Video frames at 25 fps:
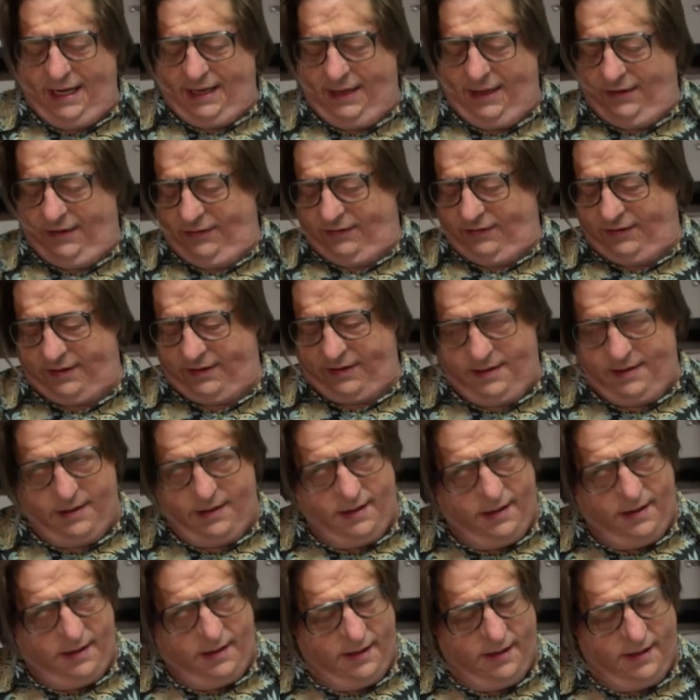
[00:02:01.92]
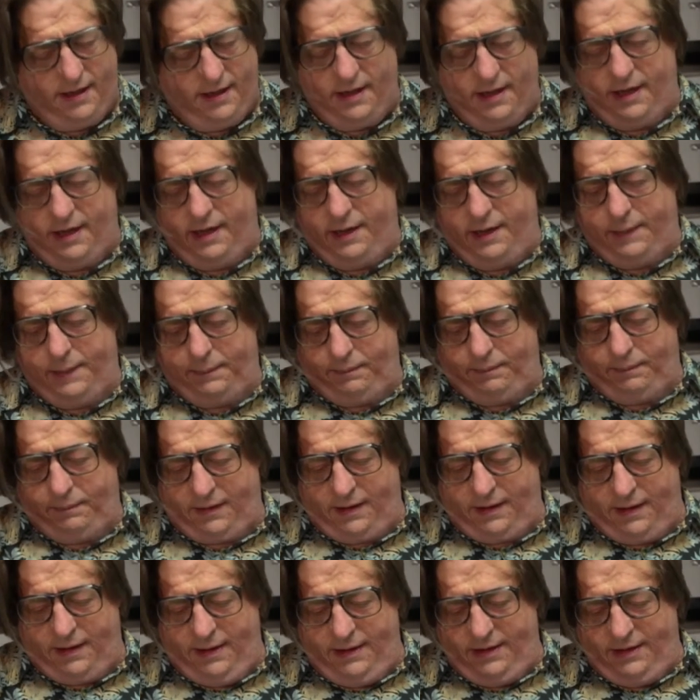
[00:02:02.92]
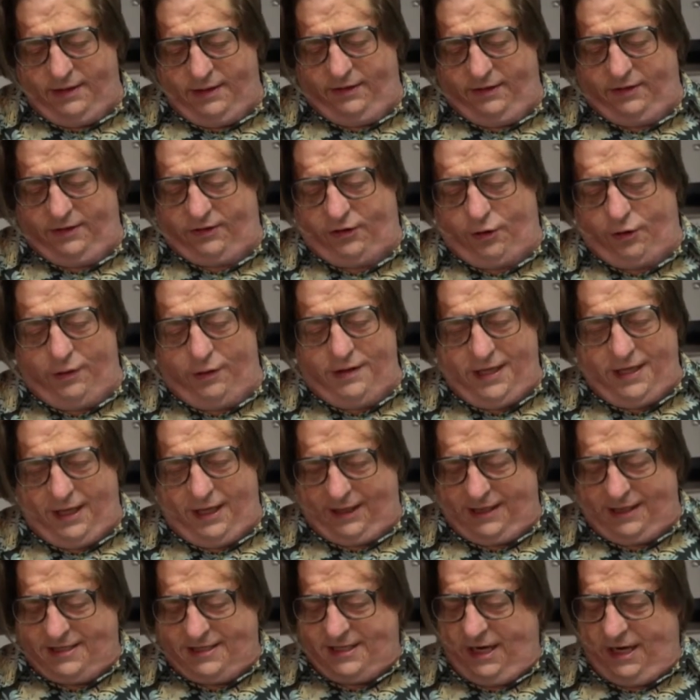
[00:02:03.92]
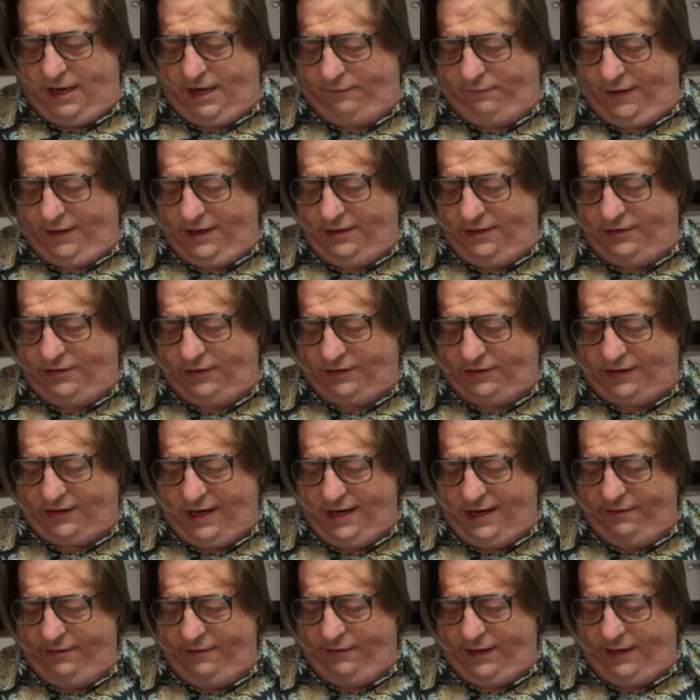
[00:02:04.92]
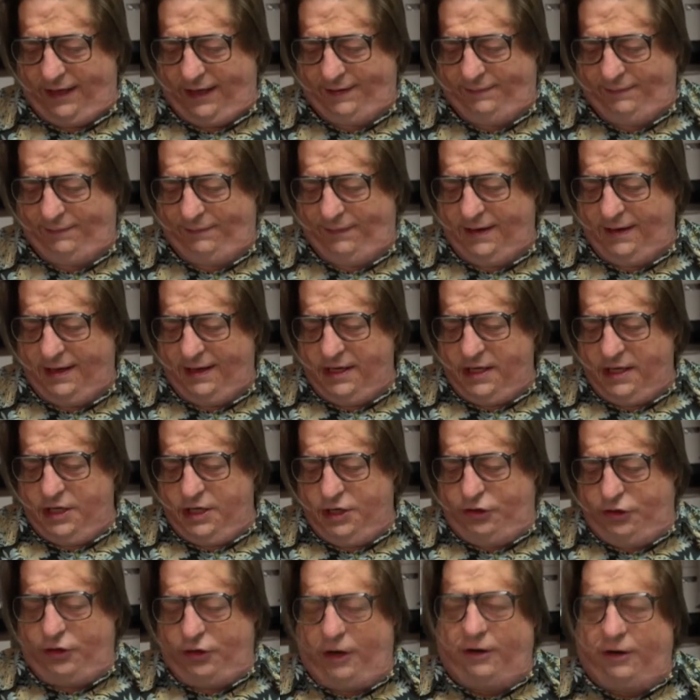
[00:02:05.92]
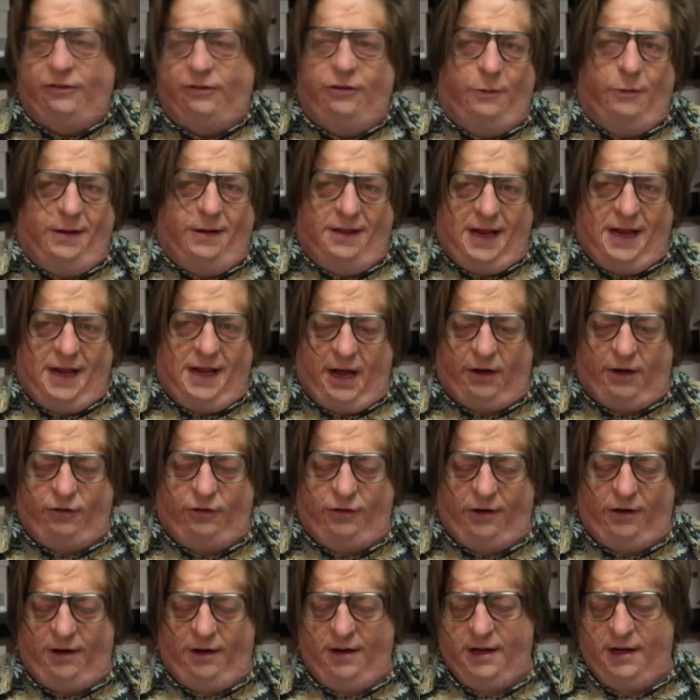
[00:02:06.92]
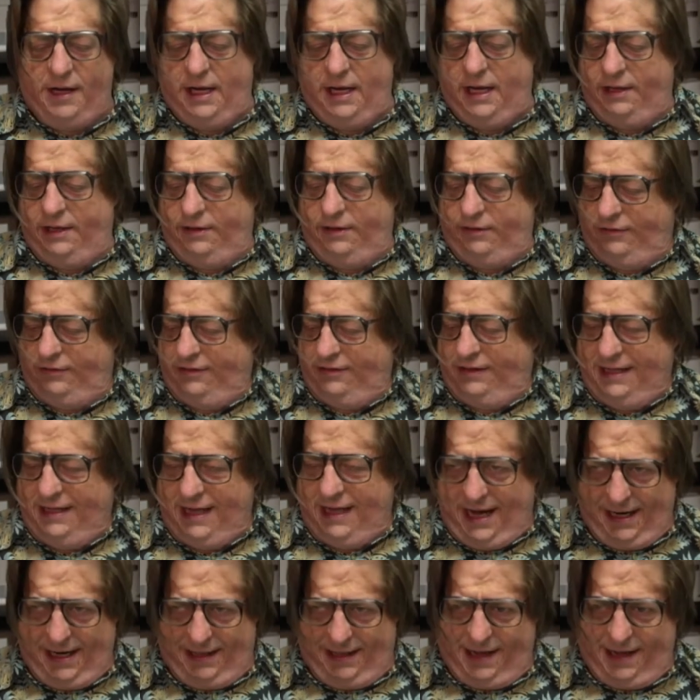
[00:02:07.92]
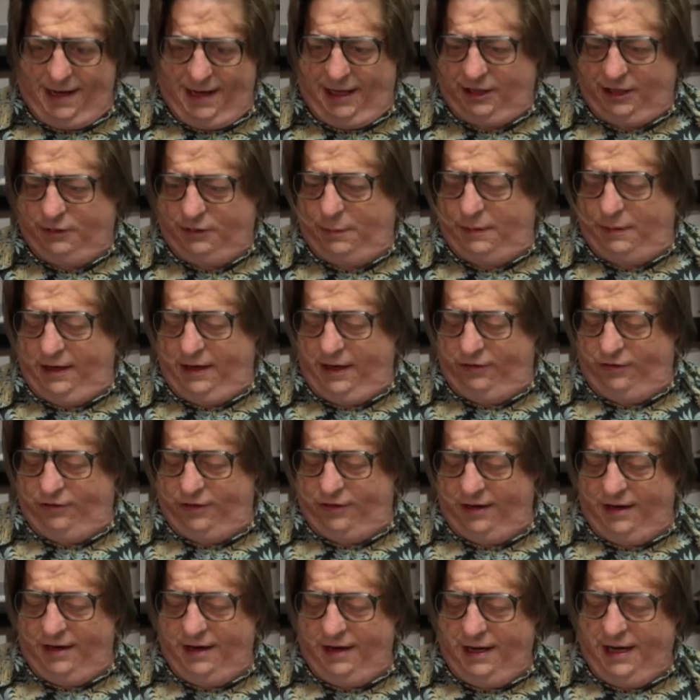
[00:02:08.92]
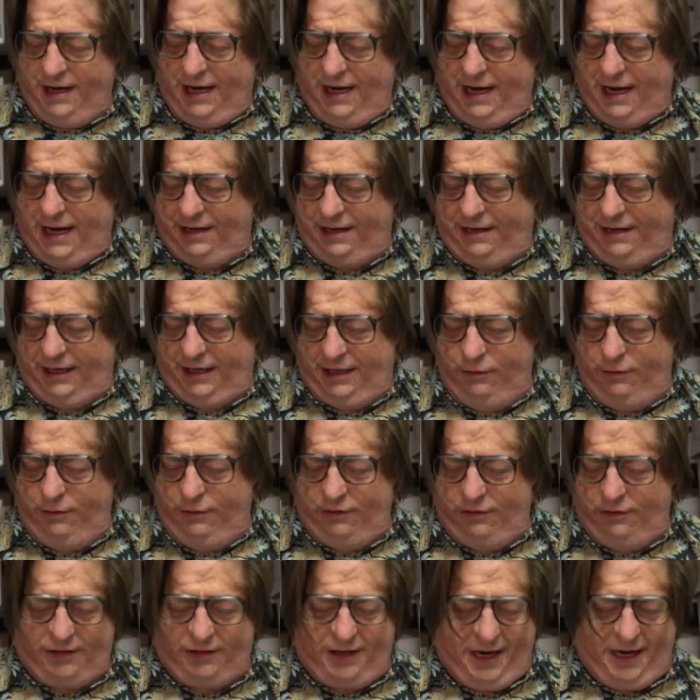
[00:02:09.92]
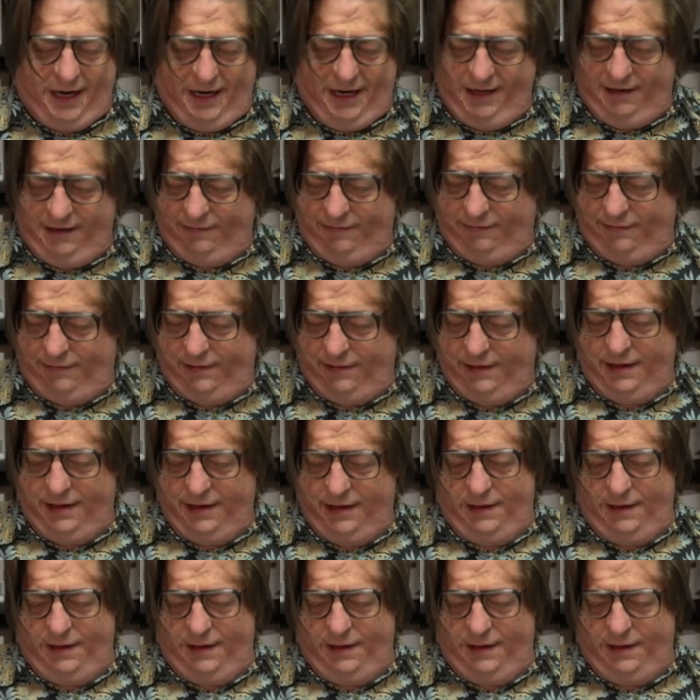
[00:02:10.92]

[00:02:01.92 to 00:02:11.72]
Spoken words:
is the storytelling itself. It just kind of like chucks you into the action. There's not a lot of explanation, and like you just kind of